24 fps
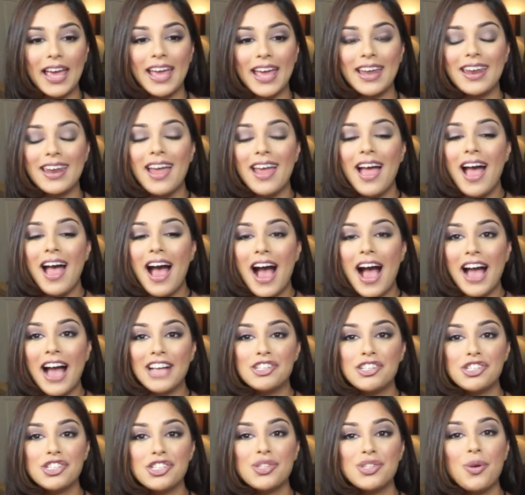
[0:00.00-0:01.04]
And
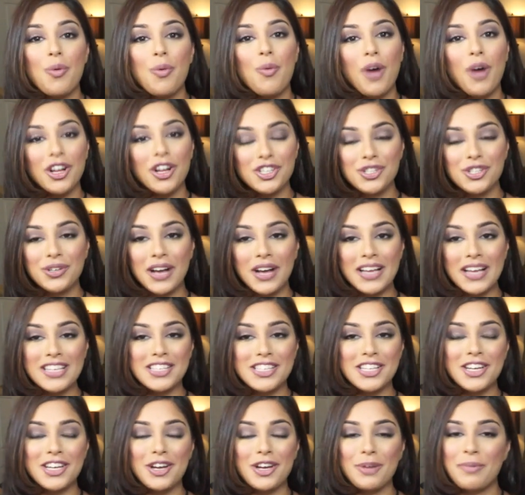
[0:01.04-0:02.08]
I just want you
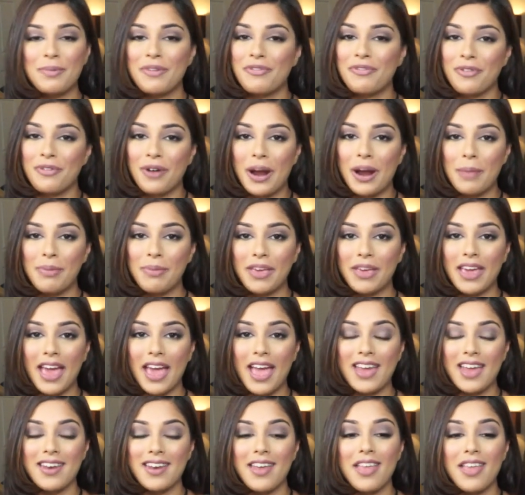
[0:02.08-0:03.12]
guys to know before I
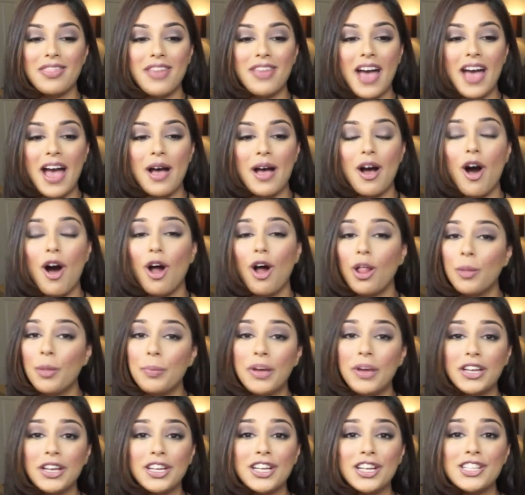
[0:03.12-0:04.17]
begin that all
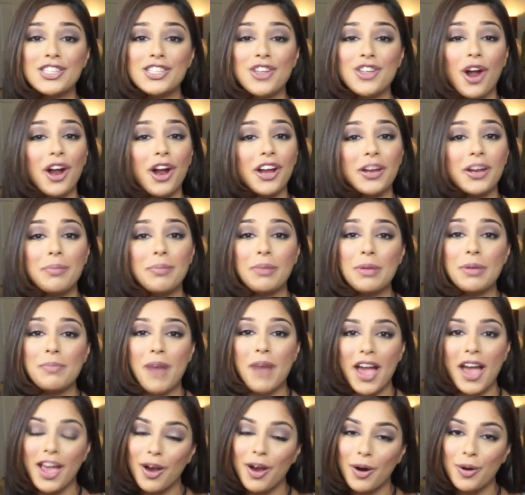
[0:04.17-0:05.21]
opinions are going to be
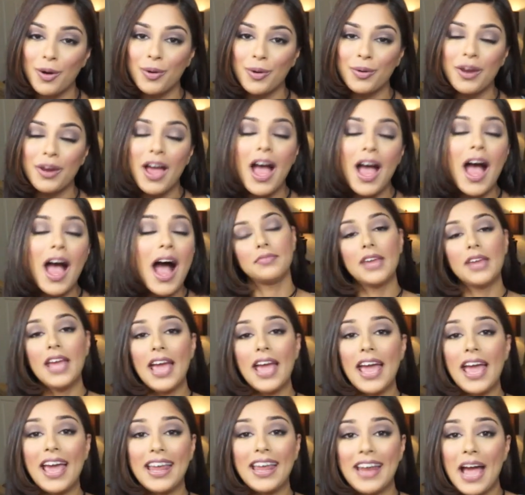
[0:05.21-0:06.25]
my own.
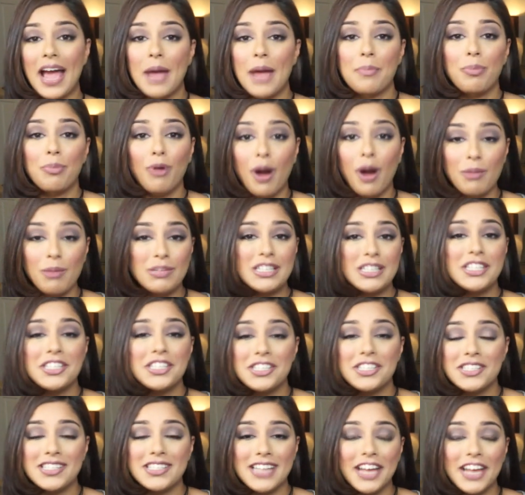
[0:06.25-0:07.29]
And I promise
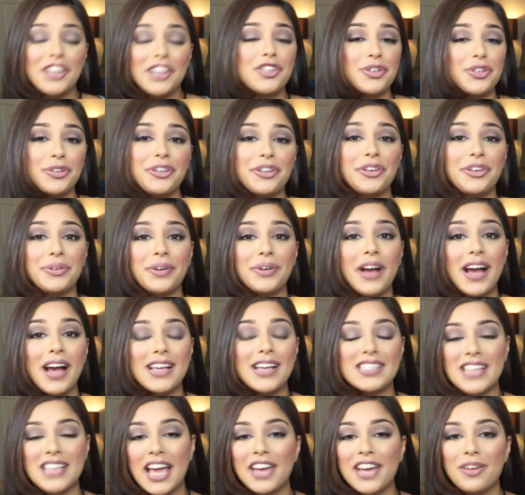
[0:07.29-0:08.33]
to stay true to you
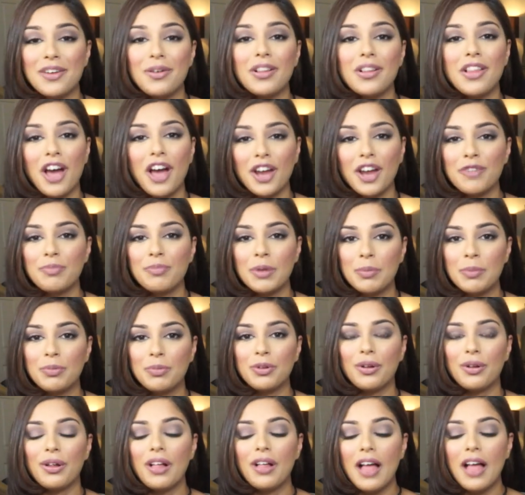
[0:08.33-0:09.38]
guys. I know a lot of
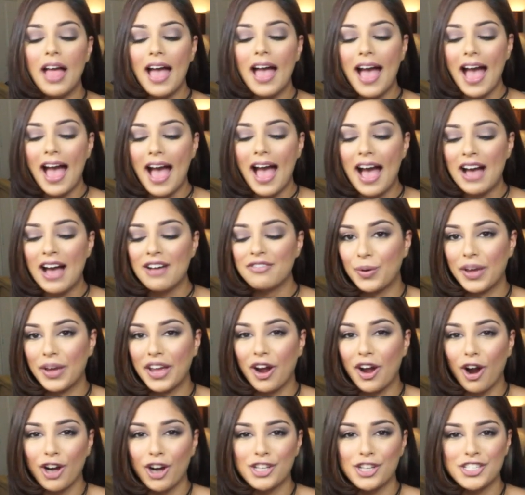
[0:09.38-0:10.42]
people have a
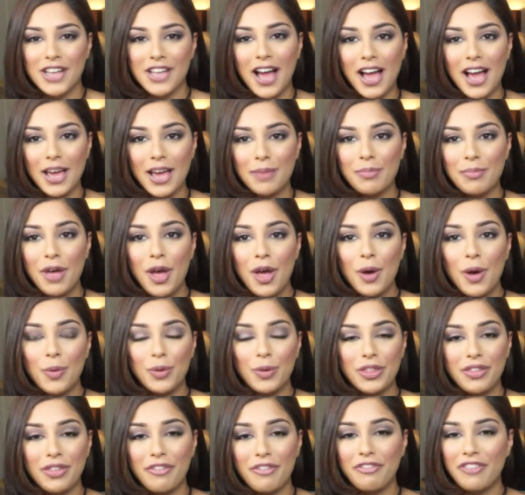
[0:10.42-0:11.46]
hard time
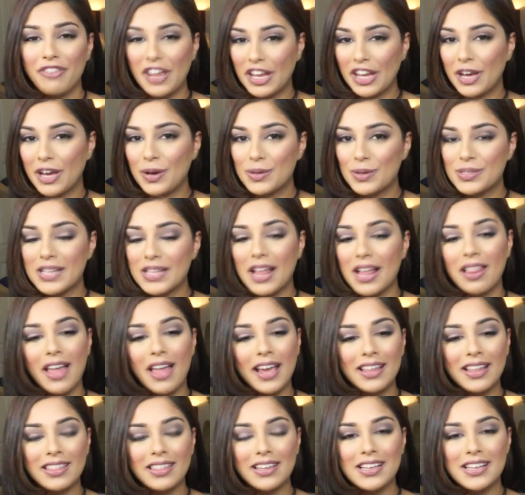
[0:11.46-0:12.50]
with videos
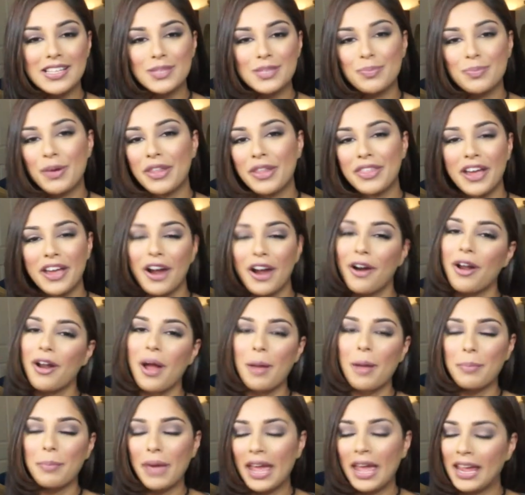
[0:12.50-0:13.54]
like this, but they are
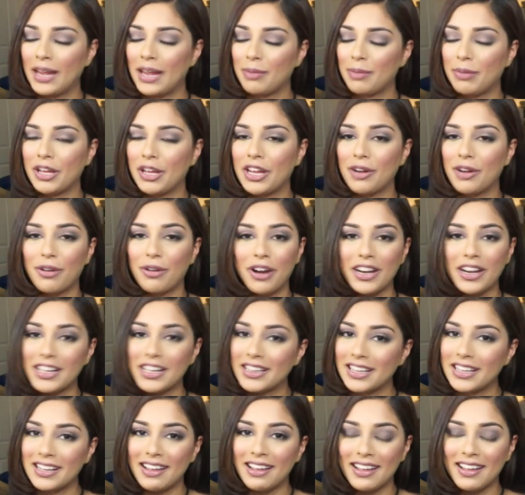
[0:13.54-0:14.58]
not paying me or
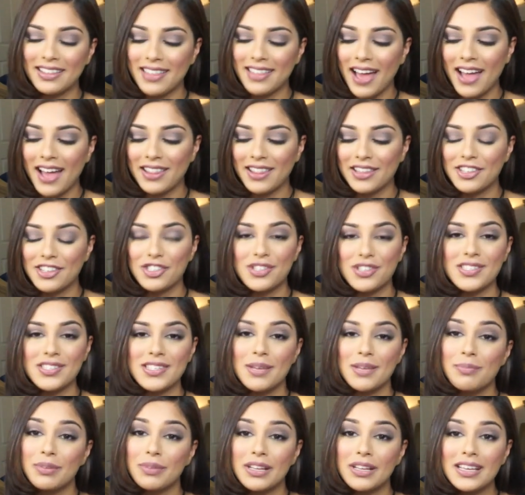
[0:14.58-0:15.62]
anything like that. They just
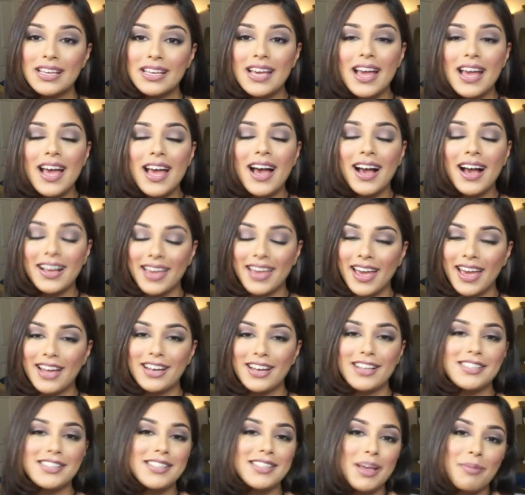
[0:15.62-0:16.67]
simply,
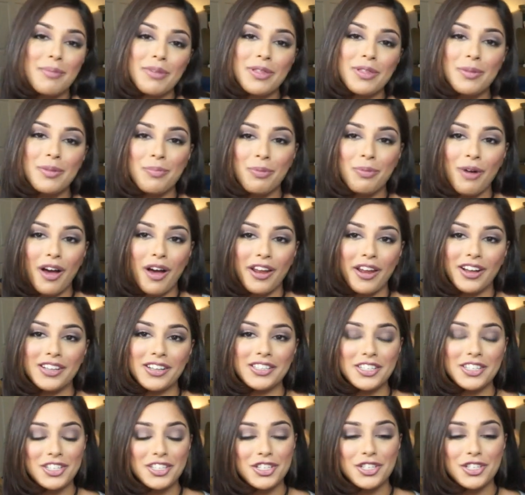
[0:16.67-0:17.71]
again, sent me the
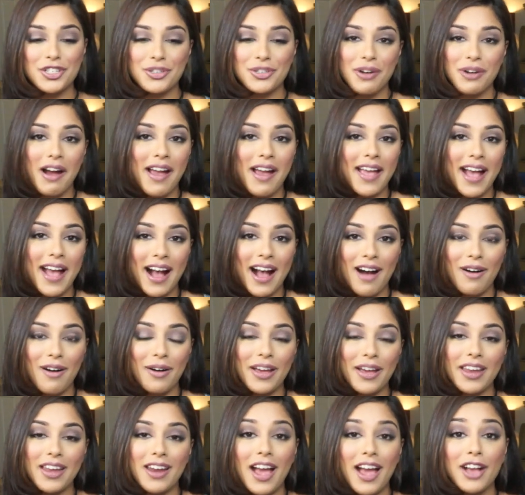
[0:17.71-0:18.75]
product to try
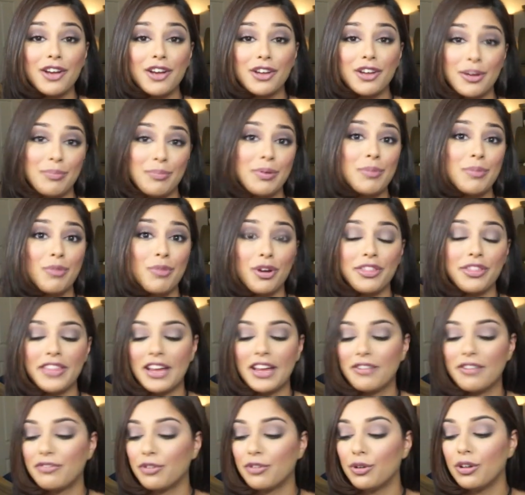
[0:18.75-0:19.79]
out, and I couldn't be more
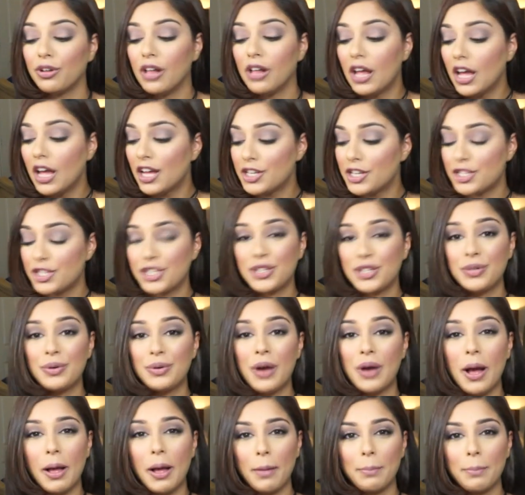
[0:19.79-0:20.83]
thankful
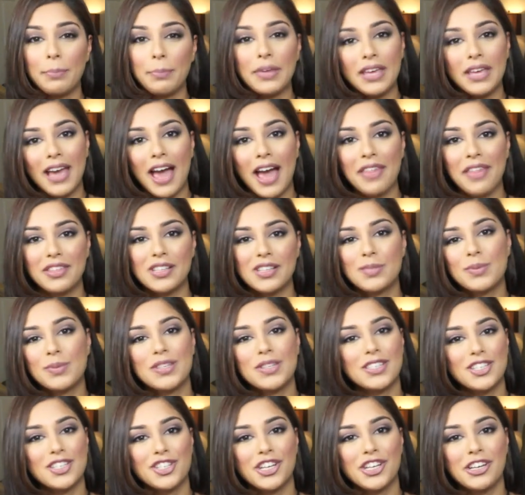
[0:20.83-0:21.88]
to be at this
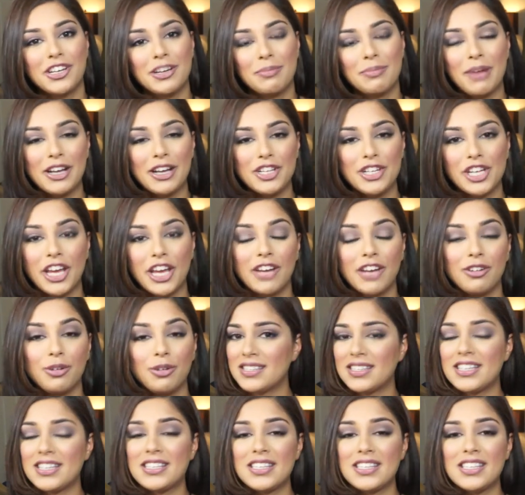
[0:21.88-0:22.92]
position in my
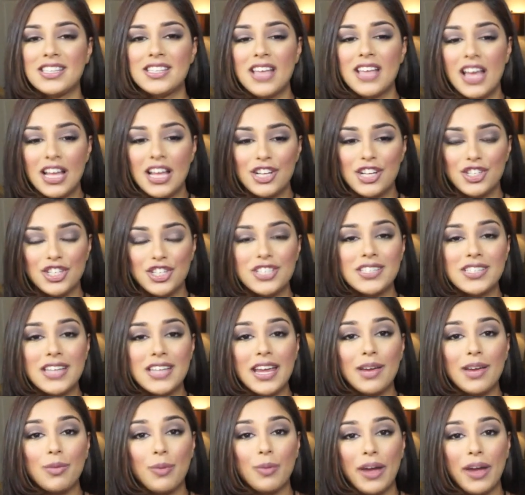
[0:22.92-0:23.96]
channel. This is just
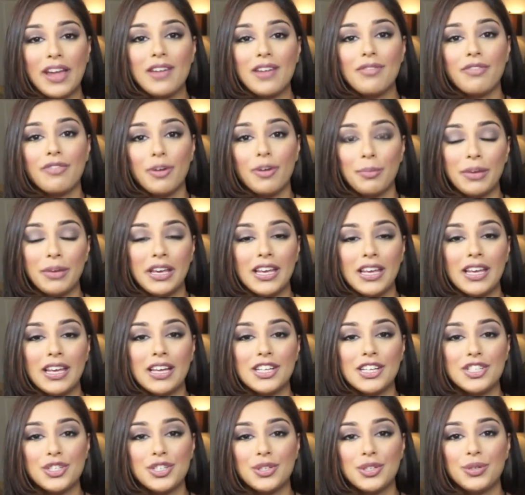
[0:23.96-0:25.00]
a way for
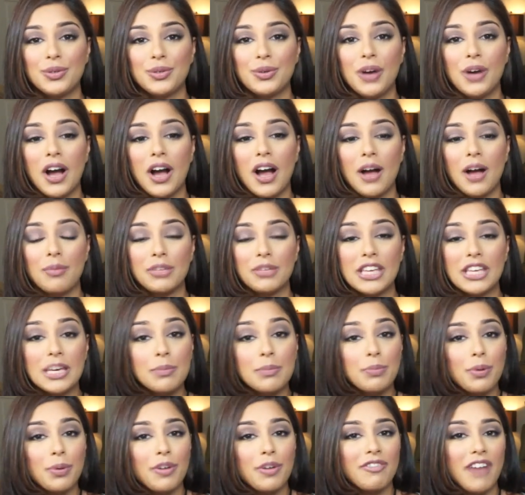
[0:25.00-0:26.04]
me to
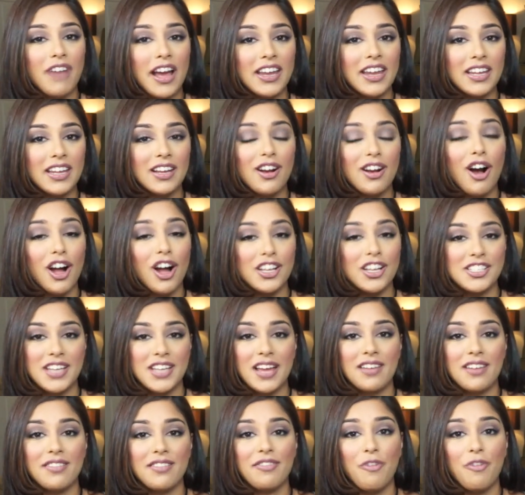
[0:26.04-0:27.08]
keep providing
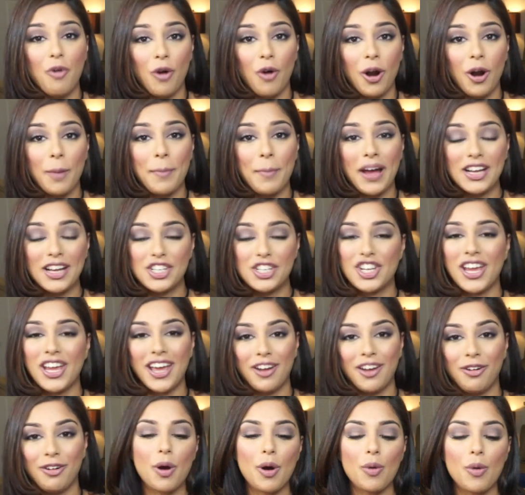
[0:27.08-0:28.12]
content for my
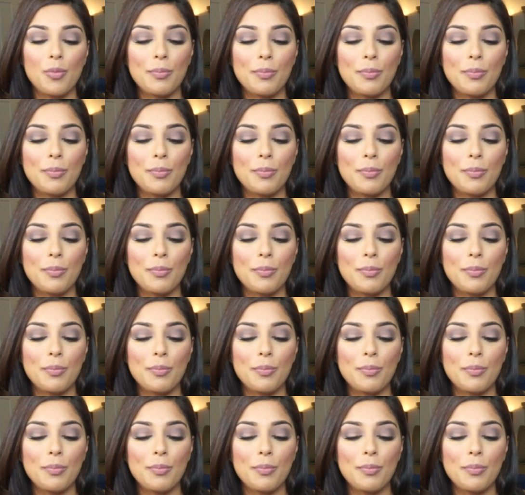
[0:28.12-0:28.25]
channel.